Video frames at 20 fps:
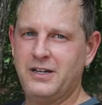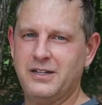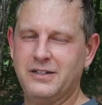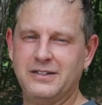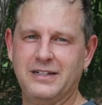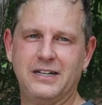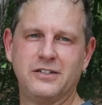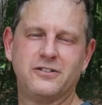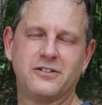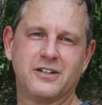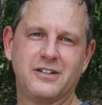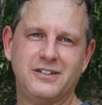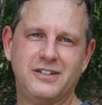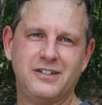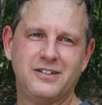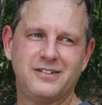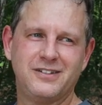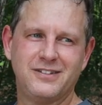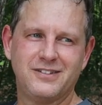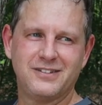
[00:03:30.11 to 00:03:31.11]
in desert
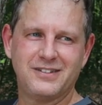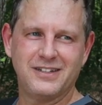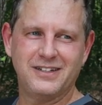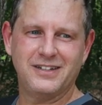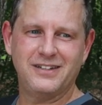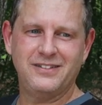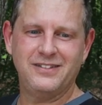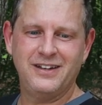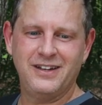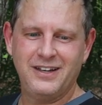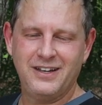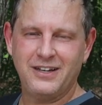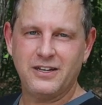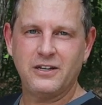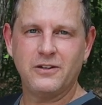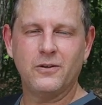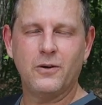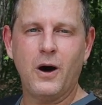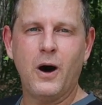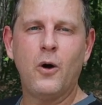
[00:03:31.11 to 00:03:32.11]
conditions, then,
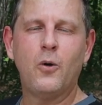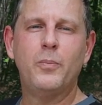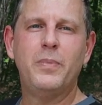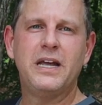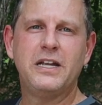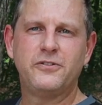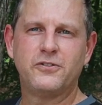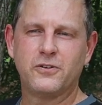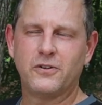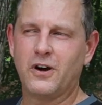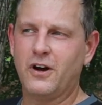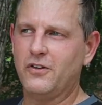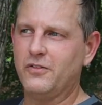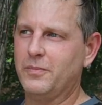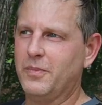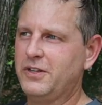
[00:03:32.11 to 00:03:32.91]
you know, all bets are off.